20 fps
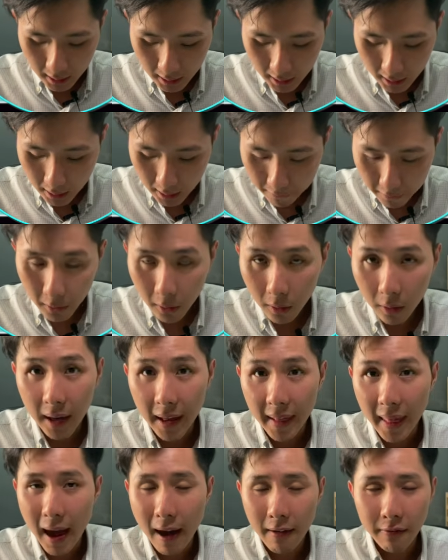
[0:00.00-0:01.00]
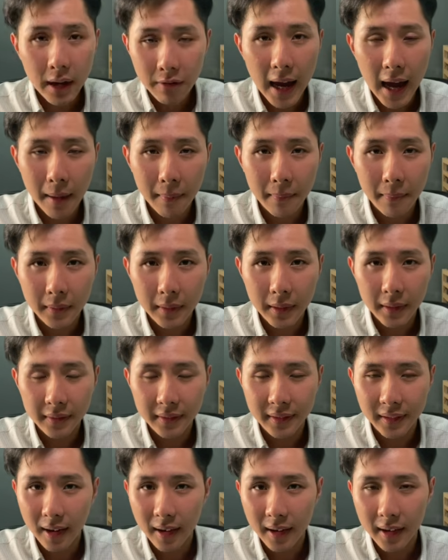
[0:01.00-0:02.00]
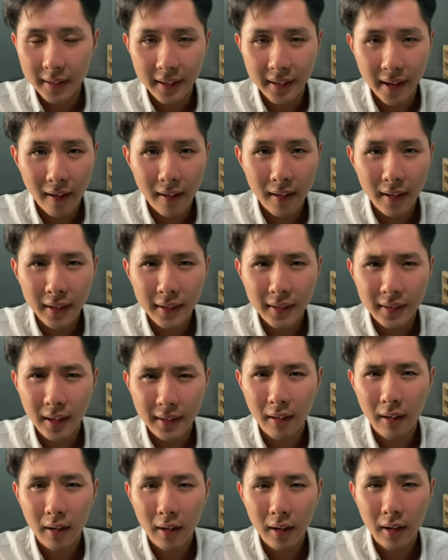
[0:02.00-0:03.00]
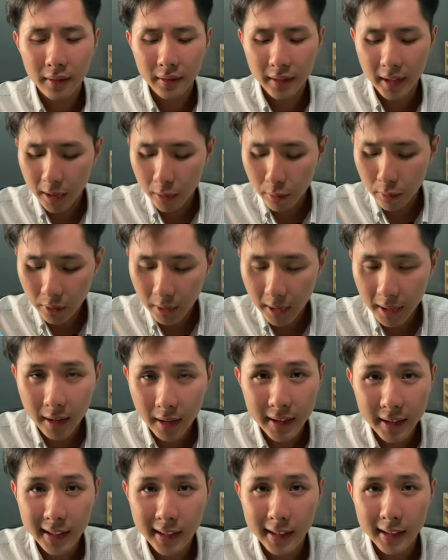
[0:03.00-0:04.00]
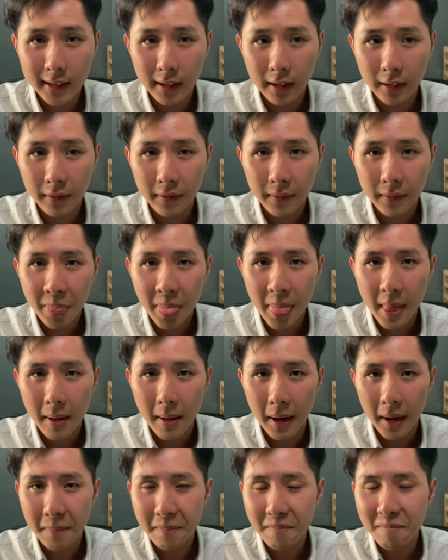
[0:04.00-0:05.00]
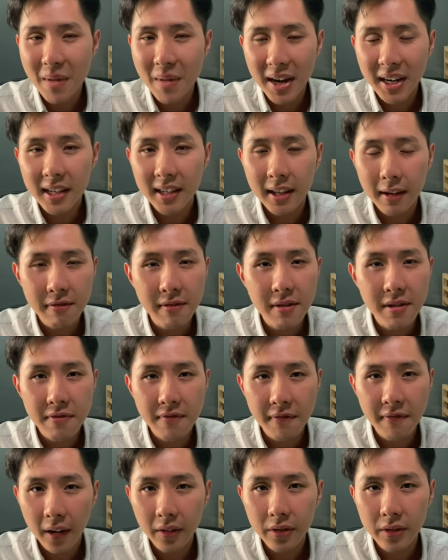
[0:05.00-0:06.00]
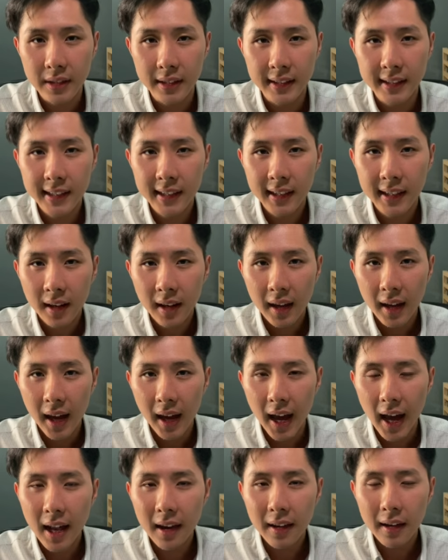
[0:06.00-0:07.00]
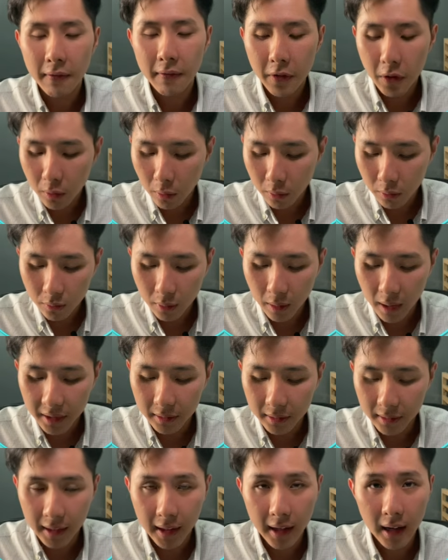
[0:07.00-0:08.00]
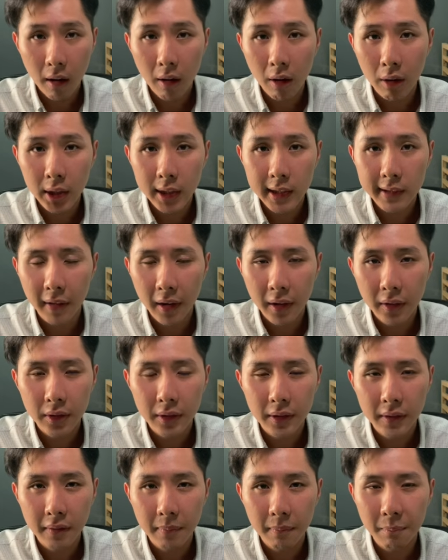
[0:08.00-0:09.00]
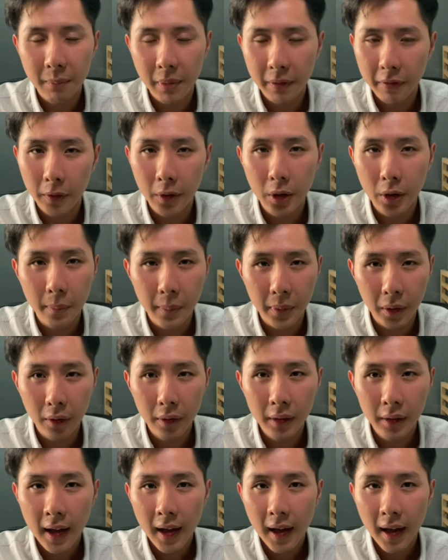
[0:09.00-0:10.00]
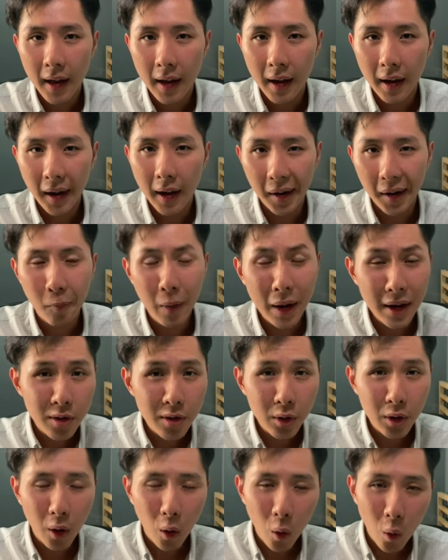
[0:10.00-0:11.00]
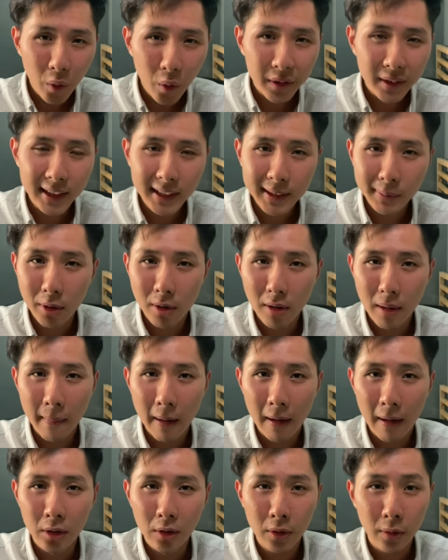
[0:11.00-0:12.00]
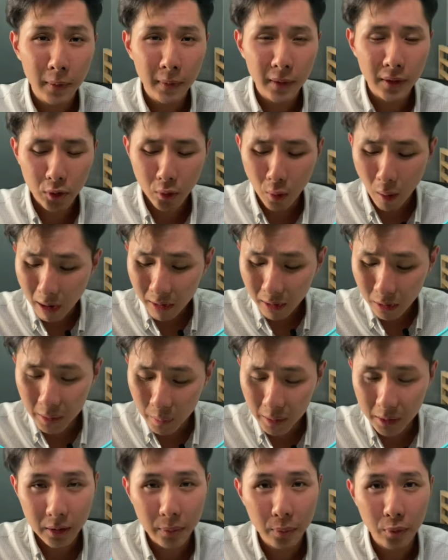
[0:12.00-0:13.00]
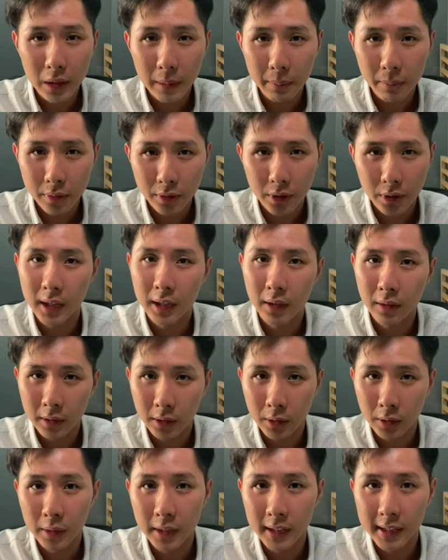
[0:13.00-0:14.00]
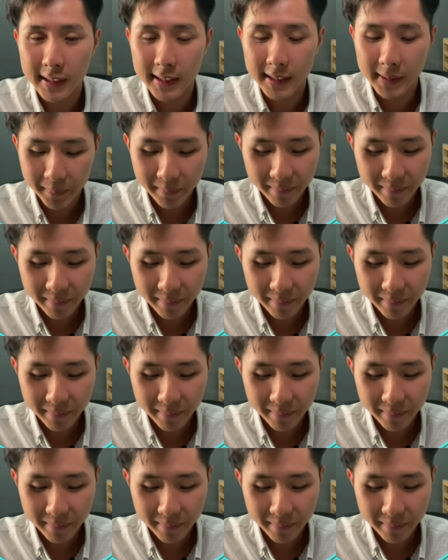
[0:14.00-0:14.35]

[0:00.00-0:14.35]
if you look at every app they usually consist of many different functions. And if you don't try to lay out all this function before you build, when you code this program out, you are going to be pretty clueless.